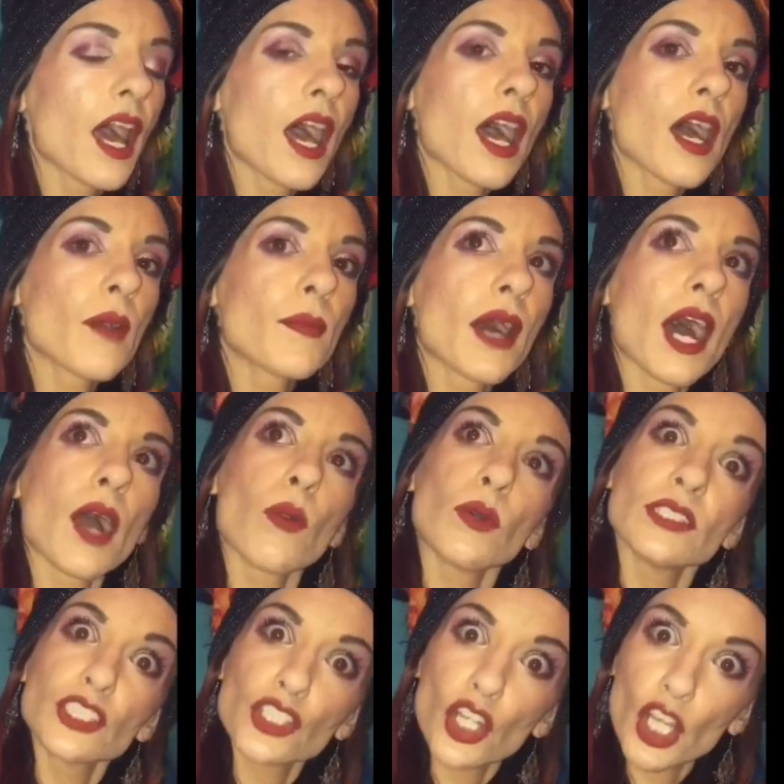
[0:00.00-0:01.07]
I
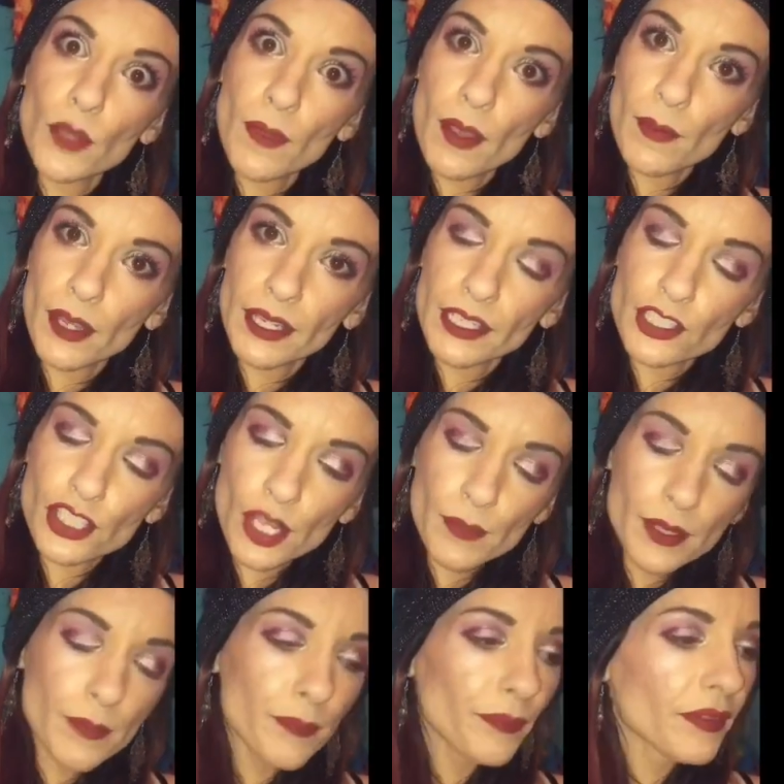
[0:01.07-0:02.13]
want to talk about body
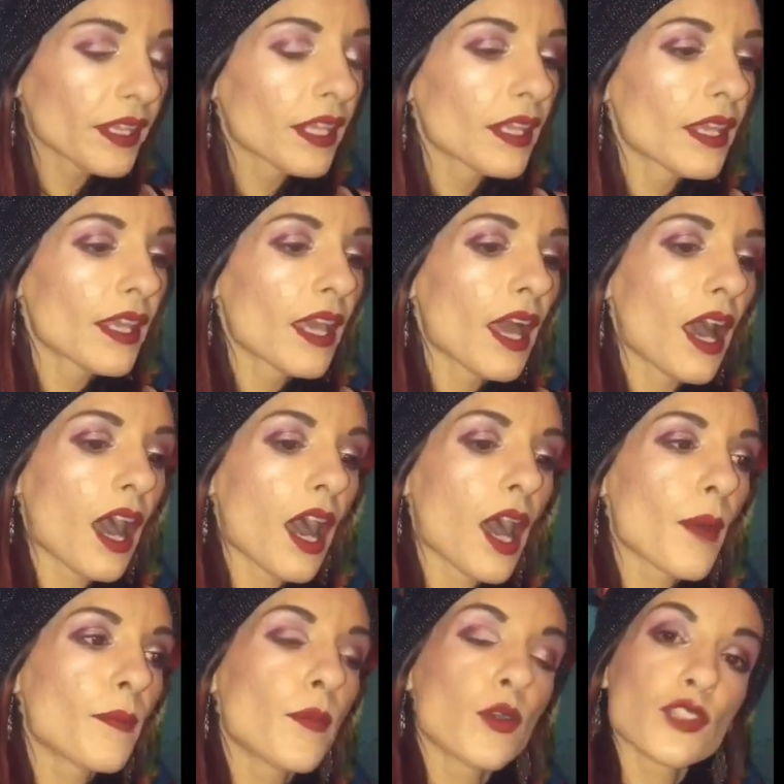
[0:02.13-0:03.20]
shaming.
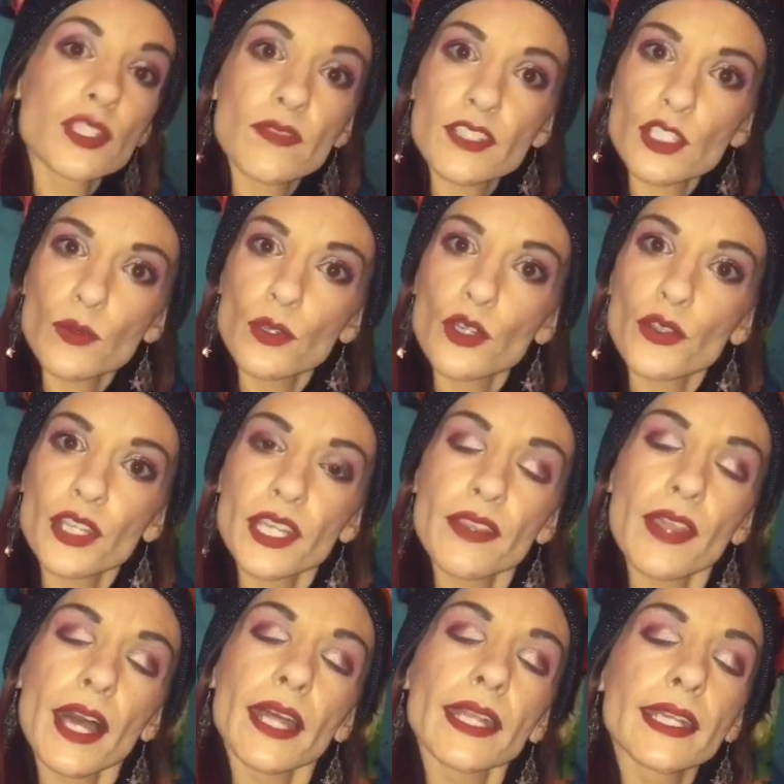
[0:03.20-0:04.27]
Most of us would agree
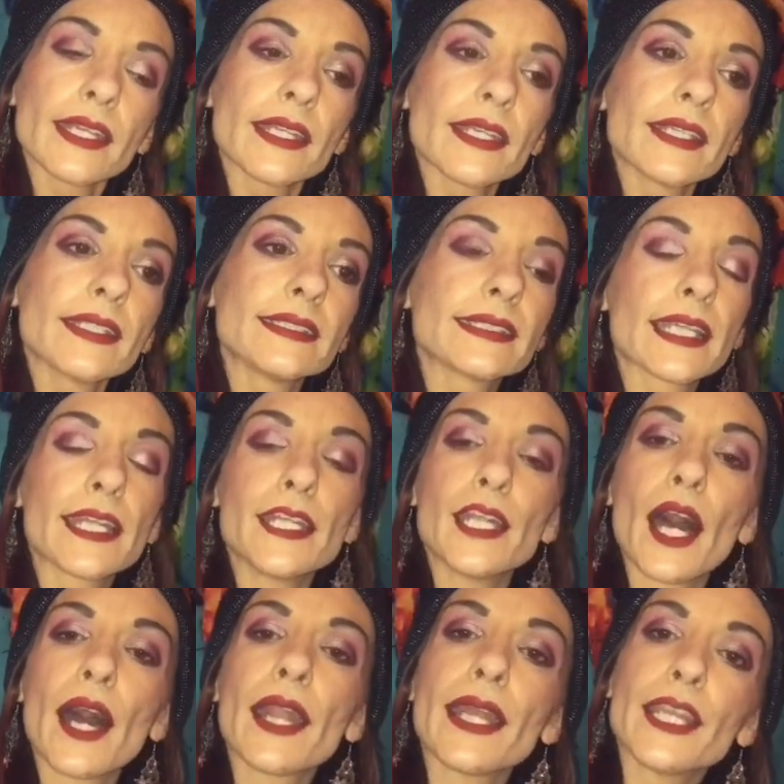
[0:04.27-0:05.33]
that it is
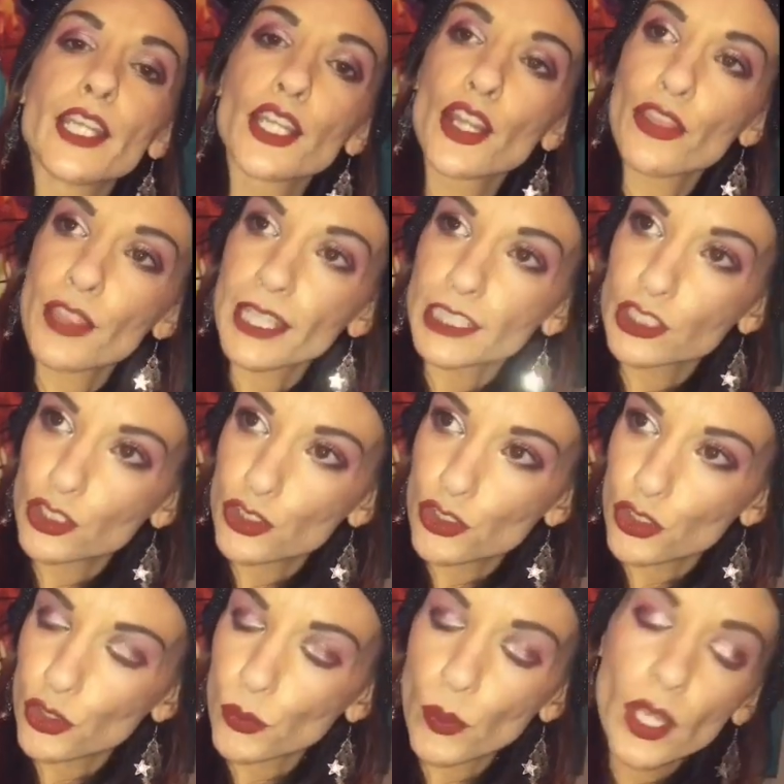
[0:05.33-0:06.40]
not a good thing to
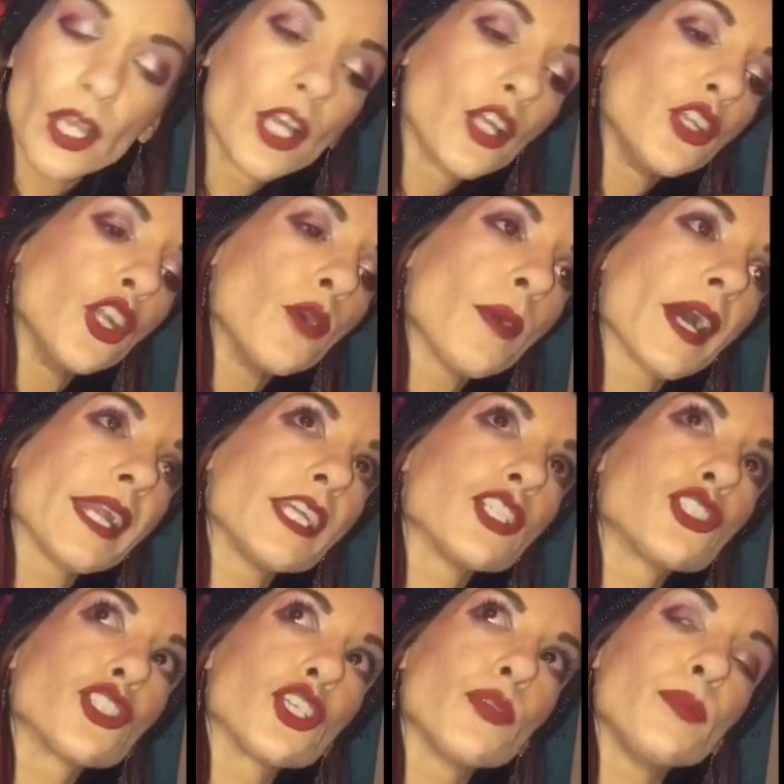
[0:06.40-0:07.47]
do. Nobody
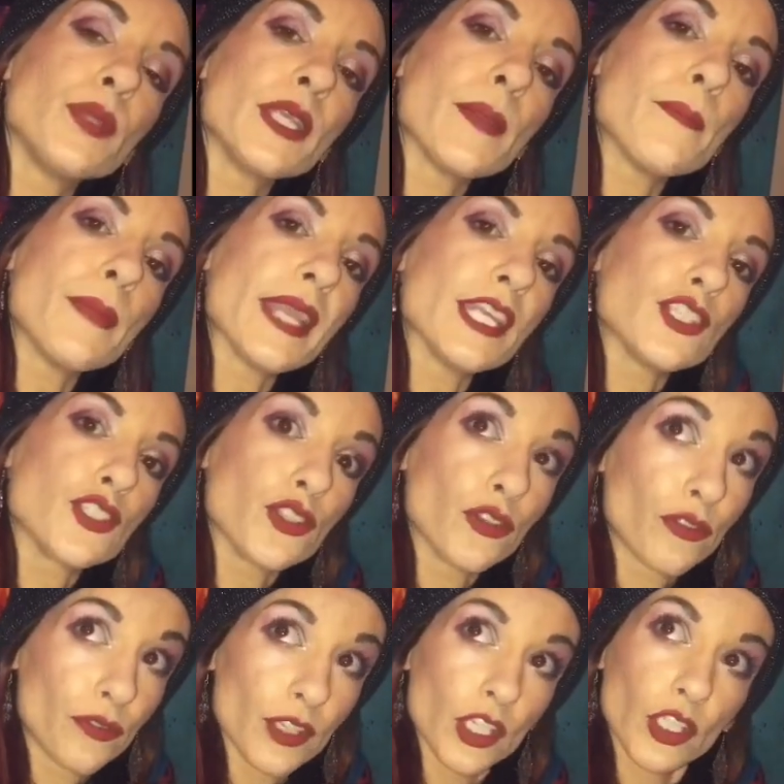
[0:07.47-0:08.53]
should be made to
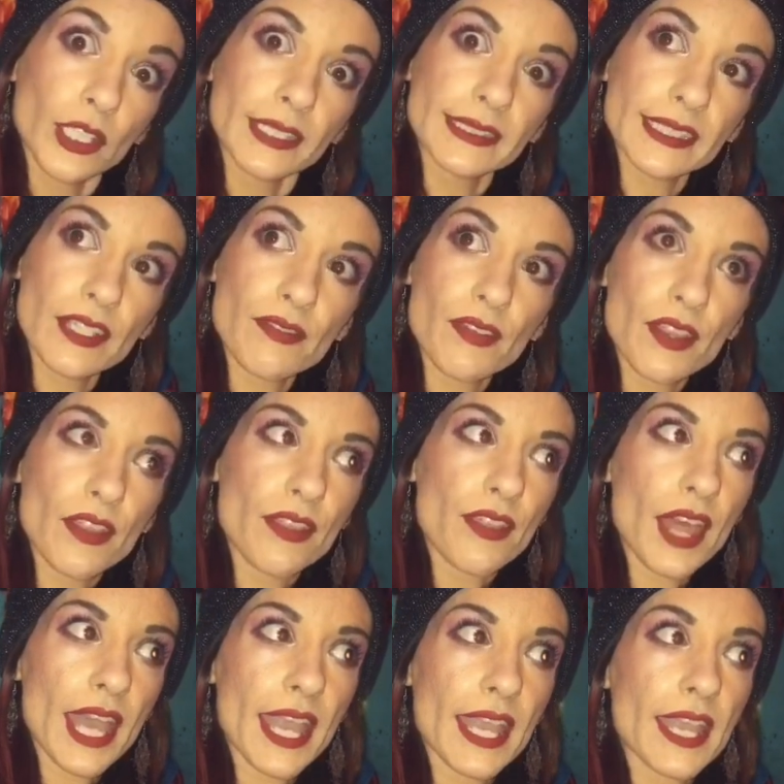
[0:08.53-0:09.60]
feel as if
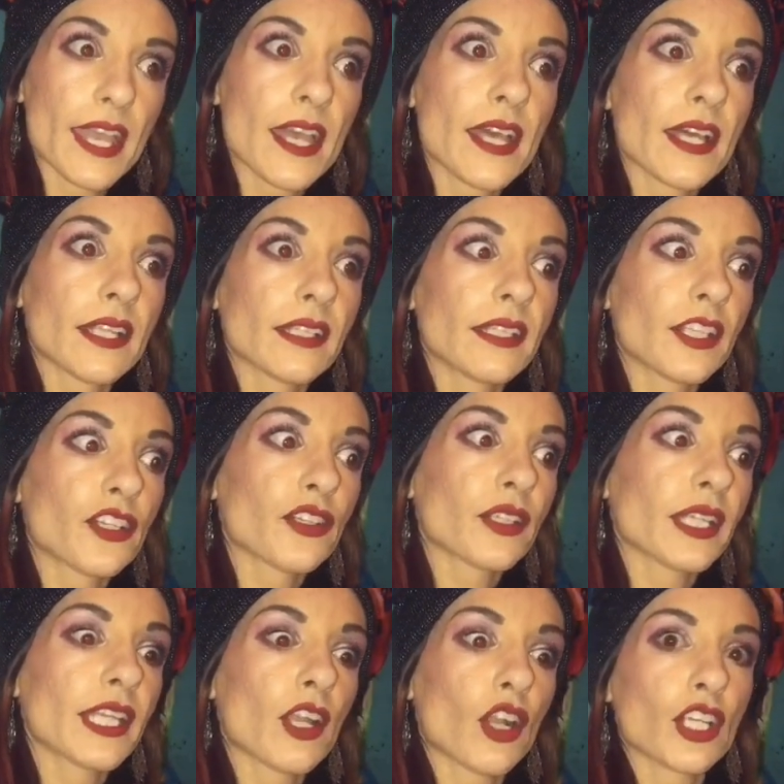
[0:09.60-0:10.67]
they
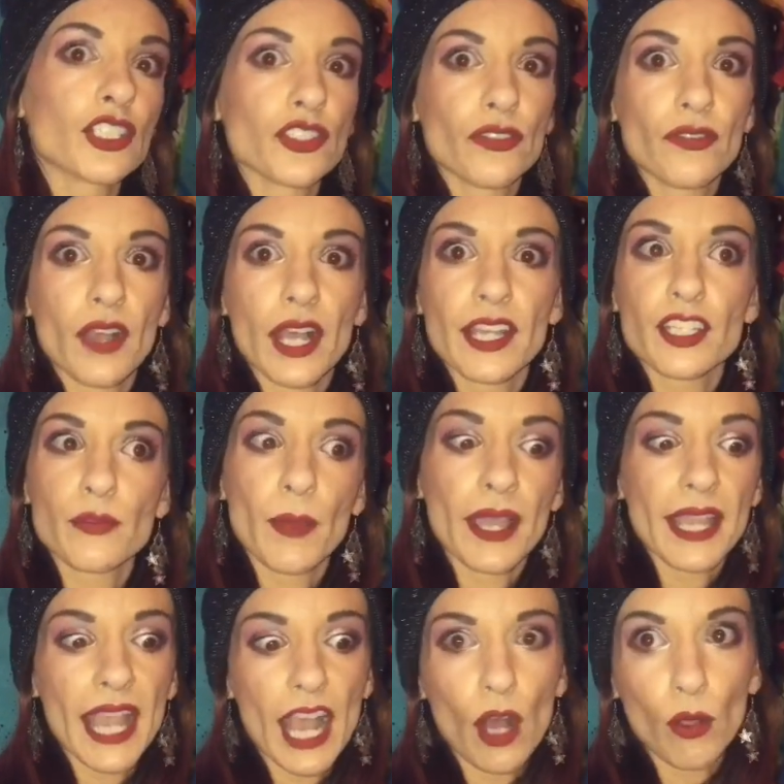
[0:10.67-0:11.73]
literally are defined by
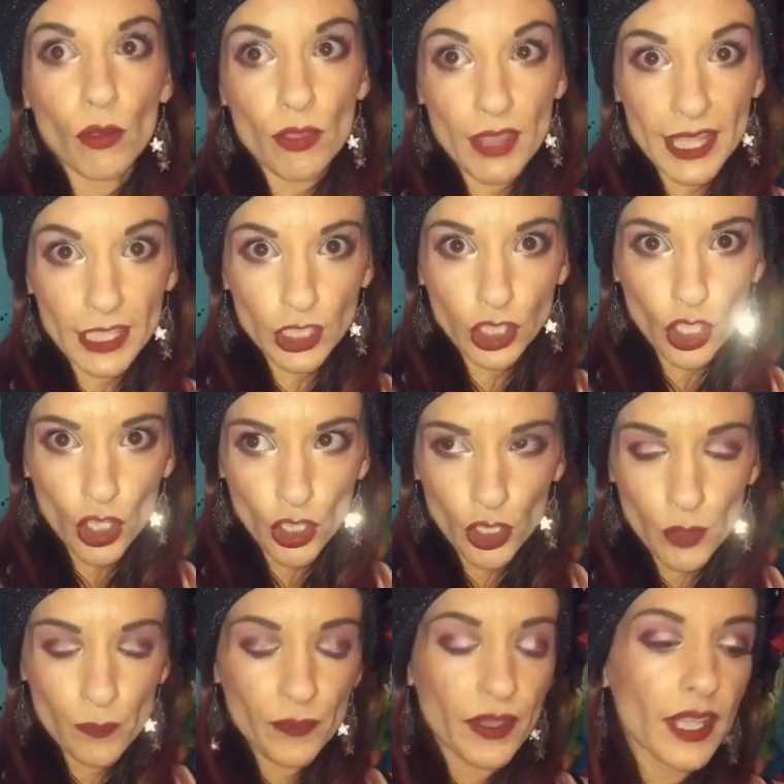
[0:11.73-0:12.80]
how they look.